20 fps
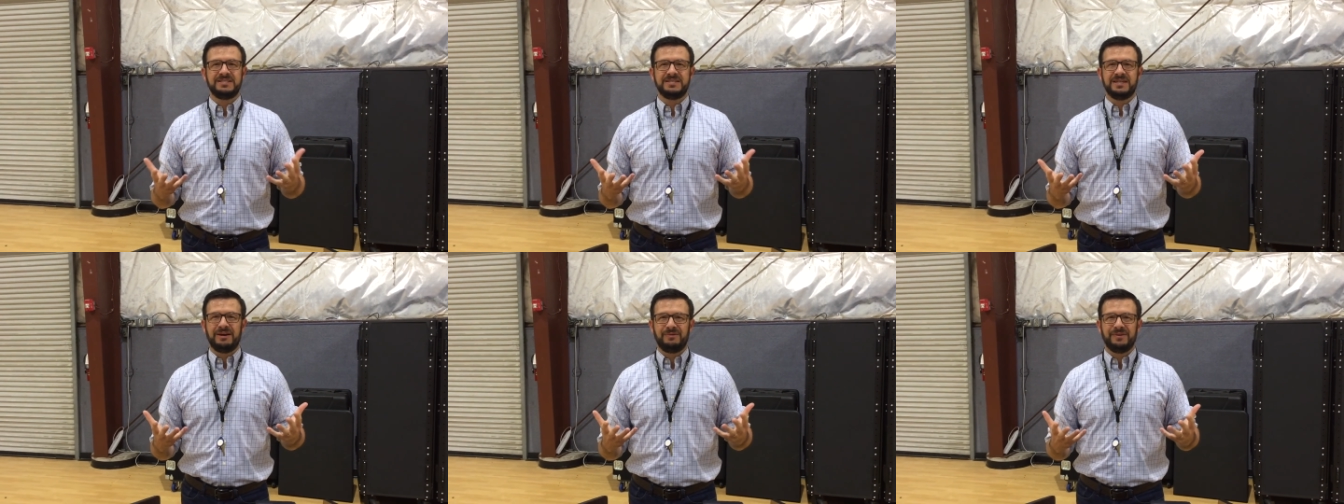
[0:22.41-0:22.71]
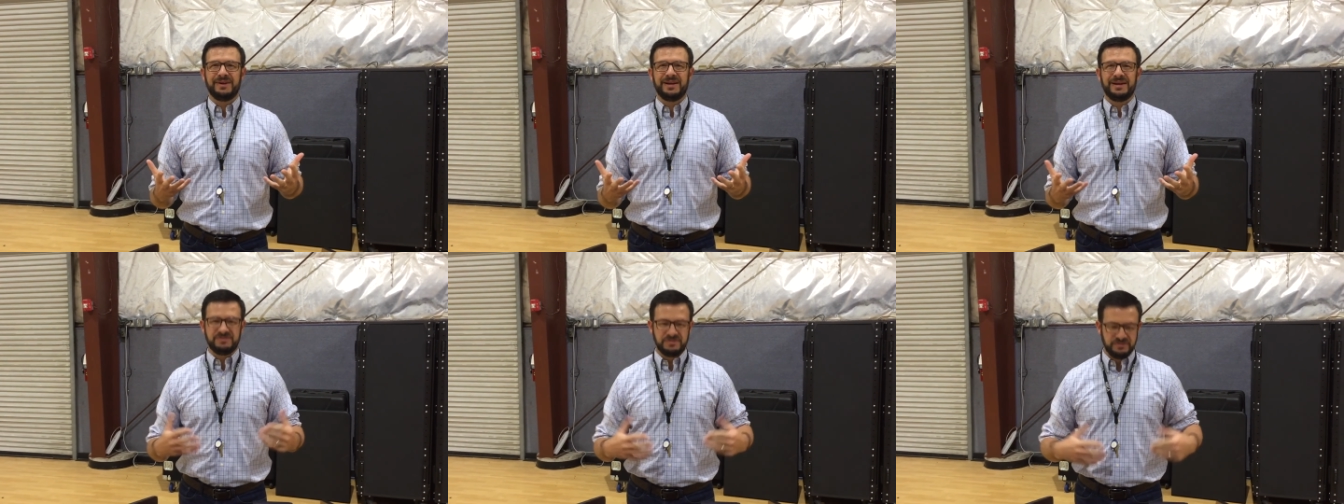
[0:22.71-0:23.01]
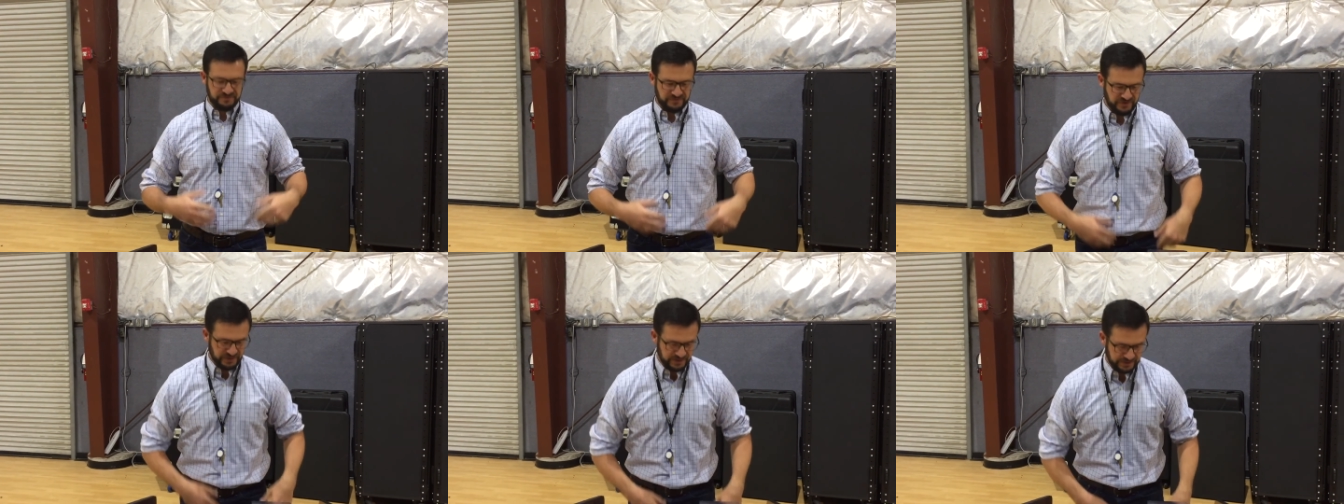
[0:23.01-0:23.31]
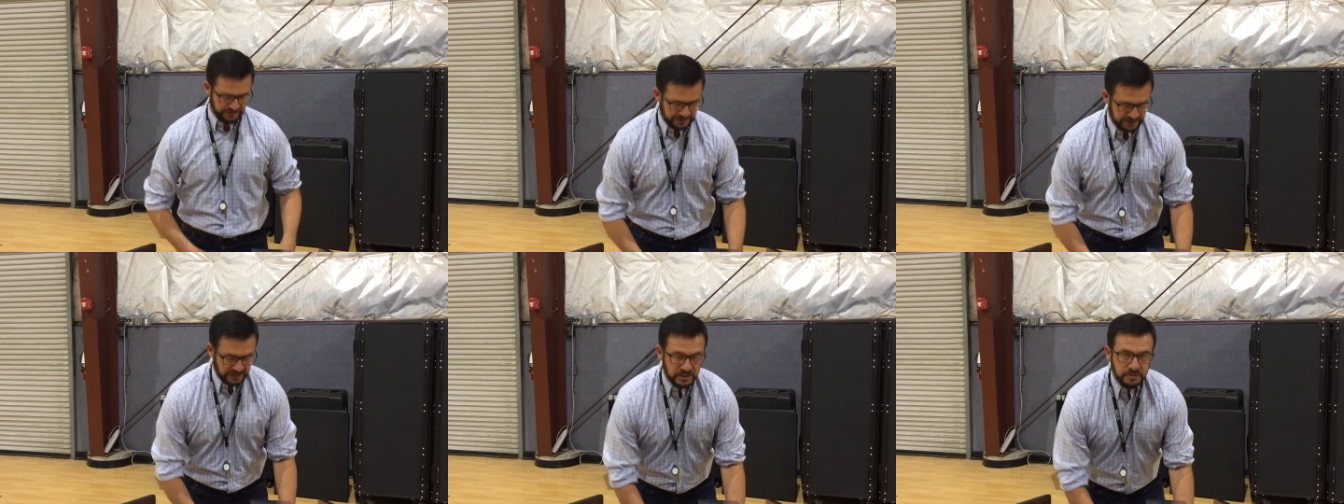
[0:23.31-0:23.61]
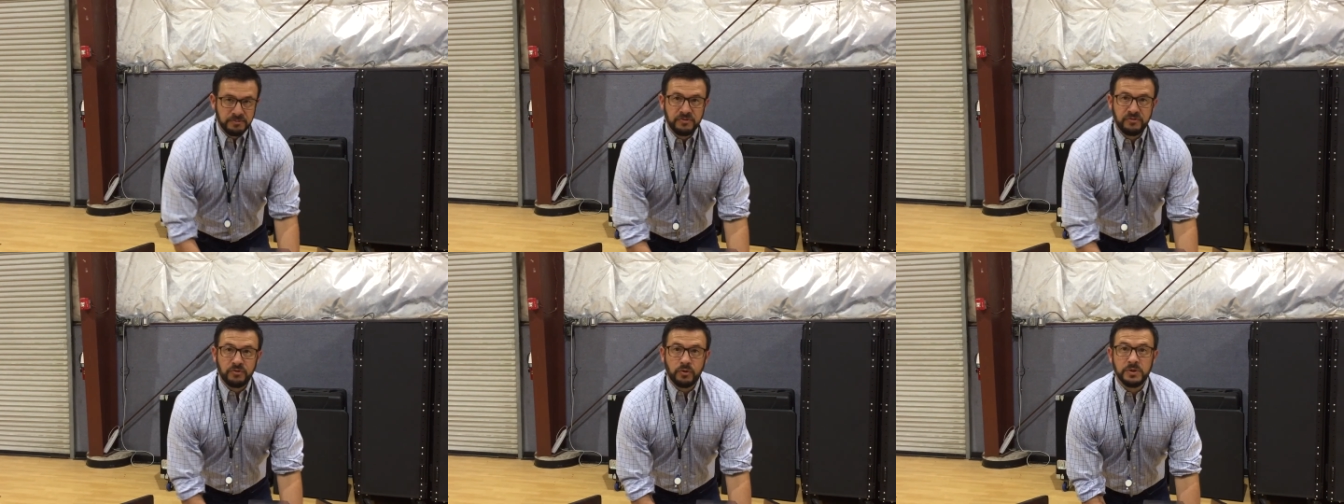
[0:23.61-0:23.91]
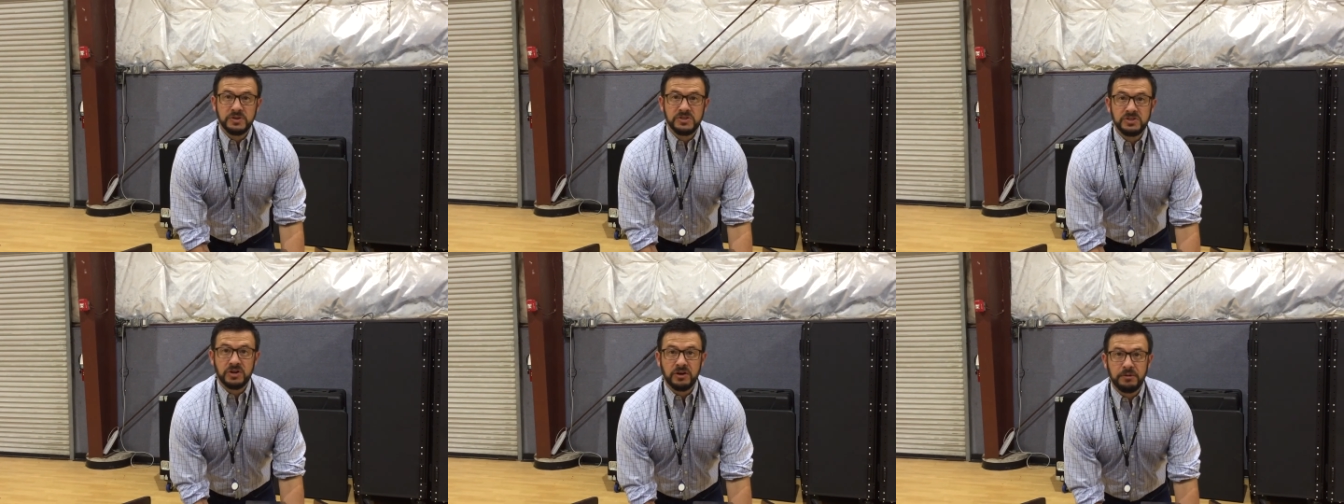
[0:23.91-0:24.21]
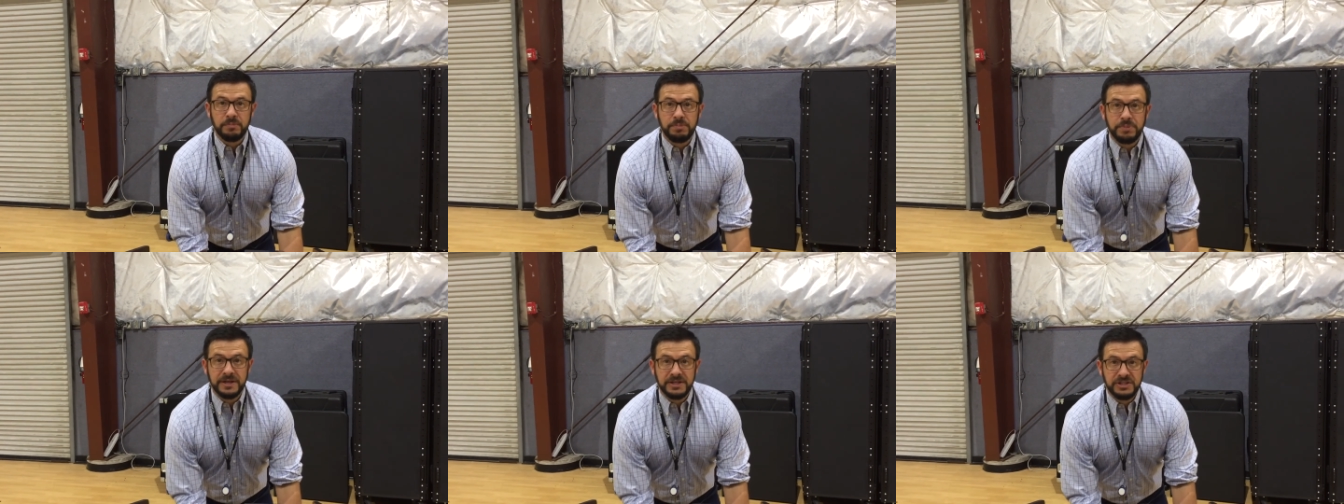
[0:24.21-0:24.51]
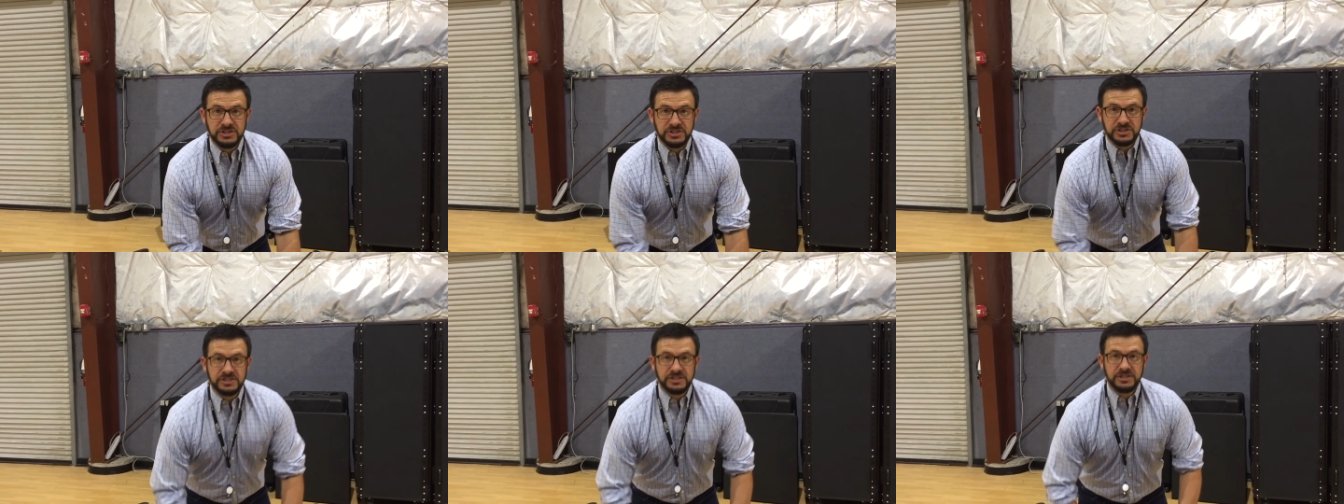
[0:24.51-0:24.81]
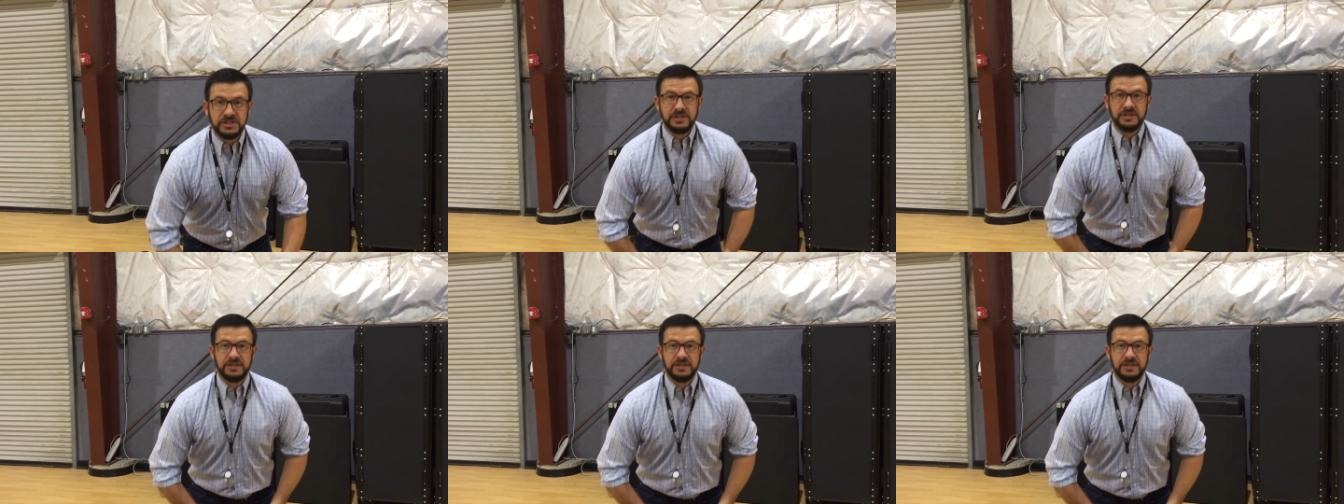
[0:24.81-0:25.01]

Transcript: I want to have some fun. Before we start our pledges,